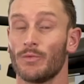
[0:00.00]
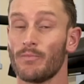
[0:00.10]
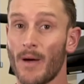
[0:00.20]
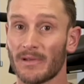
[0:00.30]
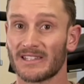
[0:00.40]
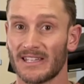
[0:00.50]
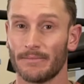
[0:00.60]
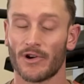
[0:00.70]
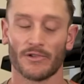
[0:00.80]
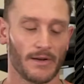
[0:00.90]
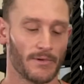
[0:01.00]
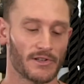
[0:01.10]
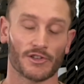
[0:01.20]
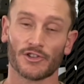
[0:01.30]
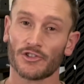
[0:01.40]
with pumpkin seed protein, which
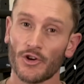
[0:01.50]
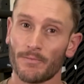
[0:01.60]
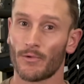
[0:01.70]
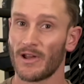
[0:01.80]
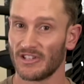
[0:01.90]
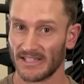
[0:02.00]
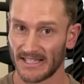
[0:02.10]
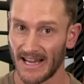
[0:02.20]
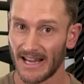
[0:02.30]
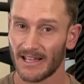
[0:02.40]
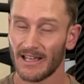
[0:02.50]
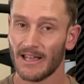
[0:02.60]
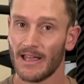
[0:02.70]
is super rich in zinc